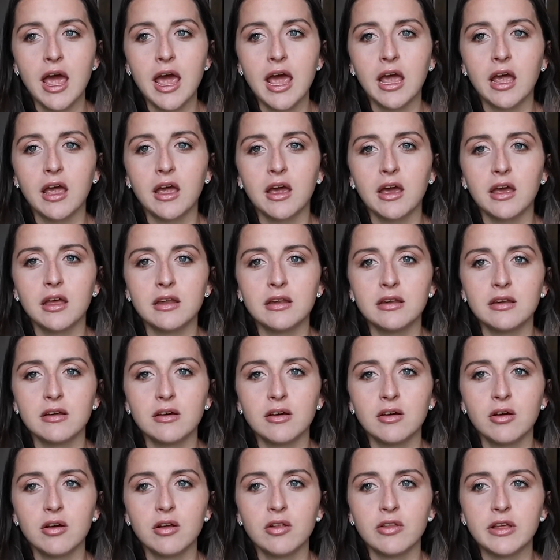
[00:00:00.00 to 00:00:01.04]

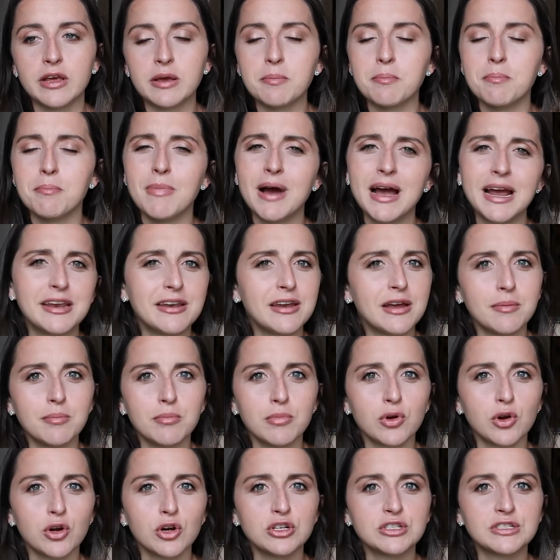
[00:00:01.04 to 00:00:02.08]
and like my
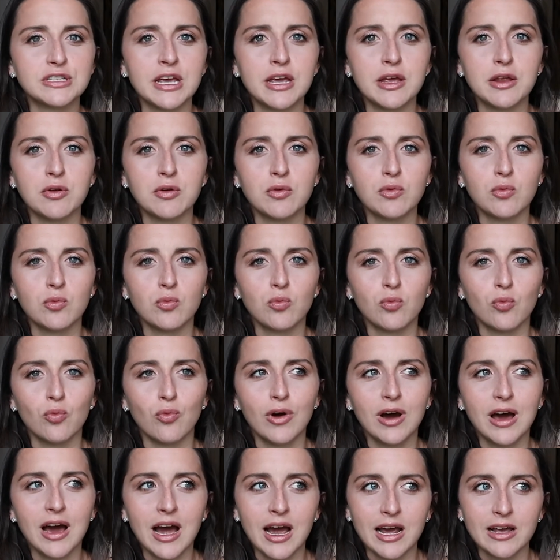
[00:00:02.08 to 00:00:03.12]
numbers and
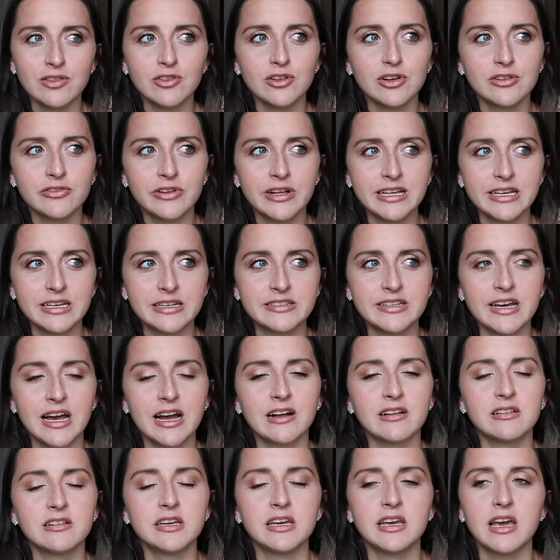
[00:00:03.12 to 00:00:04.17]
what I look like
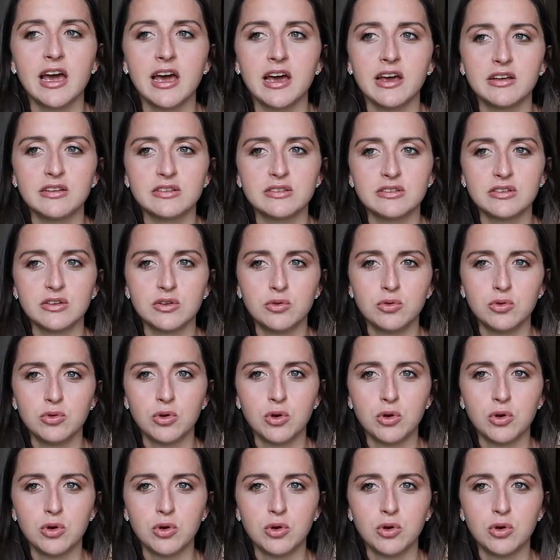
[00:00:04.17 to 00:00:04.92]
exactly as